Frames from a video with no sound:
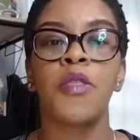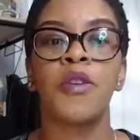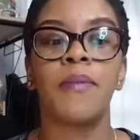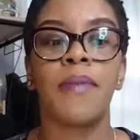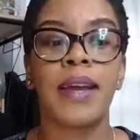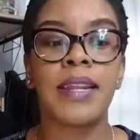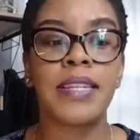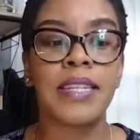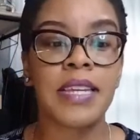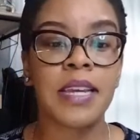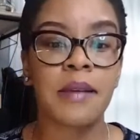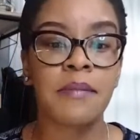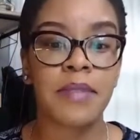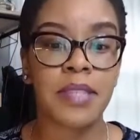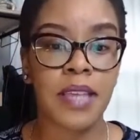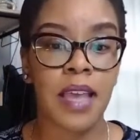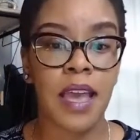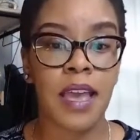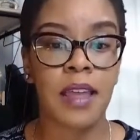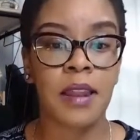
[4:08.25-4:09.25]
through my
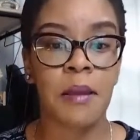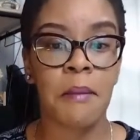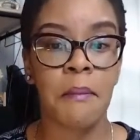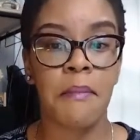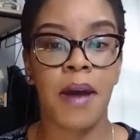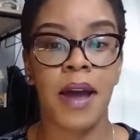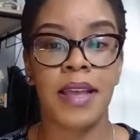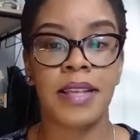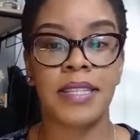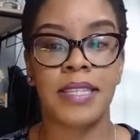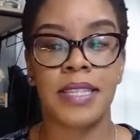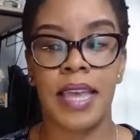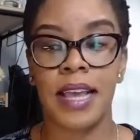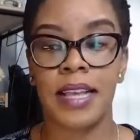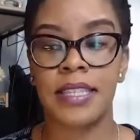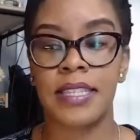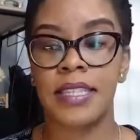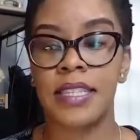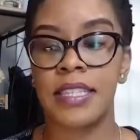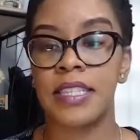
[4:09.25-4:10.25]
DMs and my
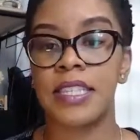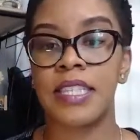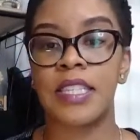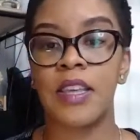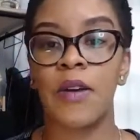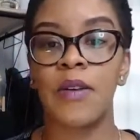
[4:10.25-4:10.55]
texts.